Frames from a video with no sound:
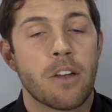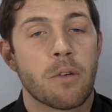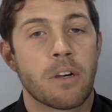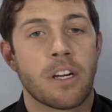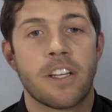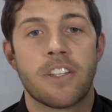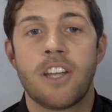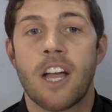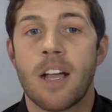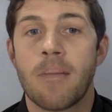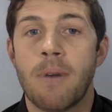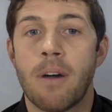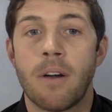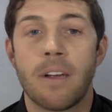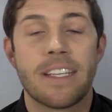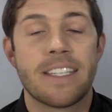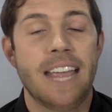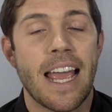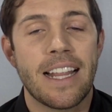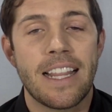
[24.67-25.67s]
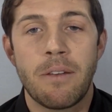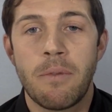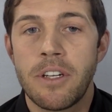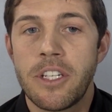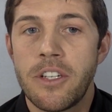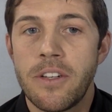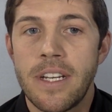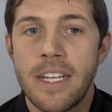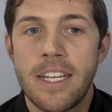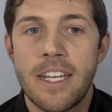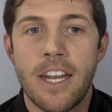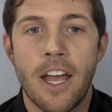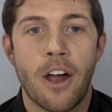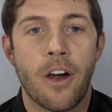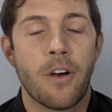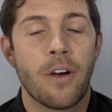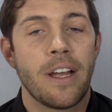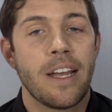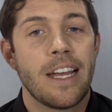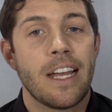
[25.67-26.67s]
We're gonna talk about exactly what you need to
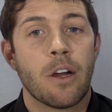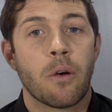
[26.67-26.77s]
know.